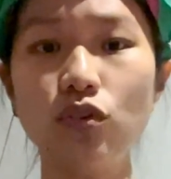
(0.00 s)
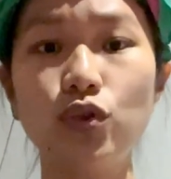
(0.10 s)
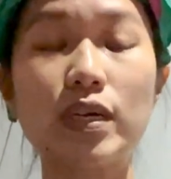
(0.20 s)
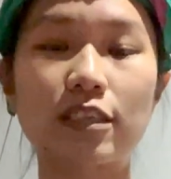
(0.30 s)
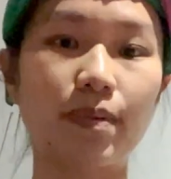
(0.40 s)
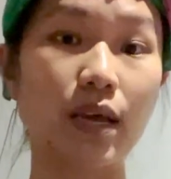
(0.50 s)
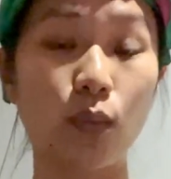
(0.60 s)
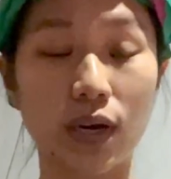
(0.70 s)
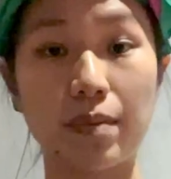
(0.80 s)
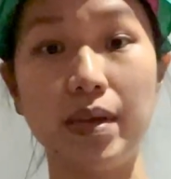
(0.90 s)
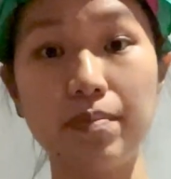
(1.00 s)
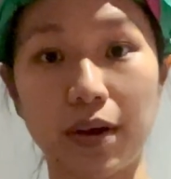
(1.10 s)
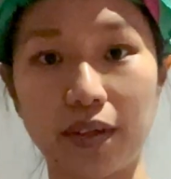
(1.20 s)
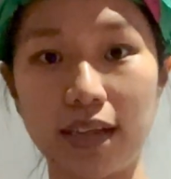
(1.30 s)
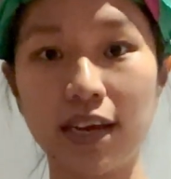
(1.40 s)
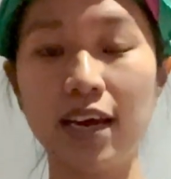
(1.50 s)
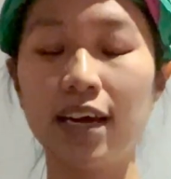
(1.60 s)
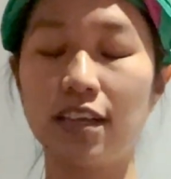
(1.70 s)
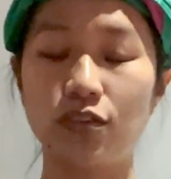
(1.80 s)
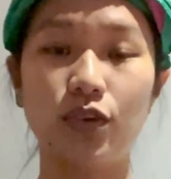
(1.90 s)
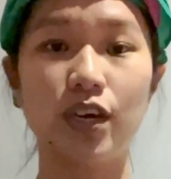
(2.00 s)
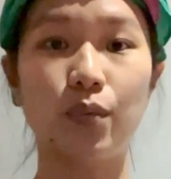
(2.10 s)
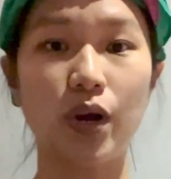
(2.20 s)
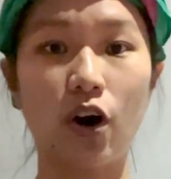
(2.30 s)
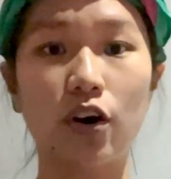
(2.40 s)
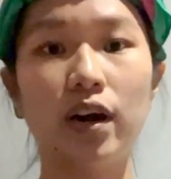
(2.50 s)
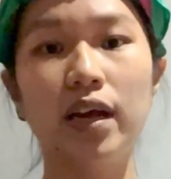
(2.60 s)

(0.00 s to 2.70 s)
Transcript: to explain what I mean by that. So here we are.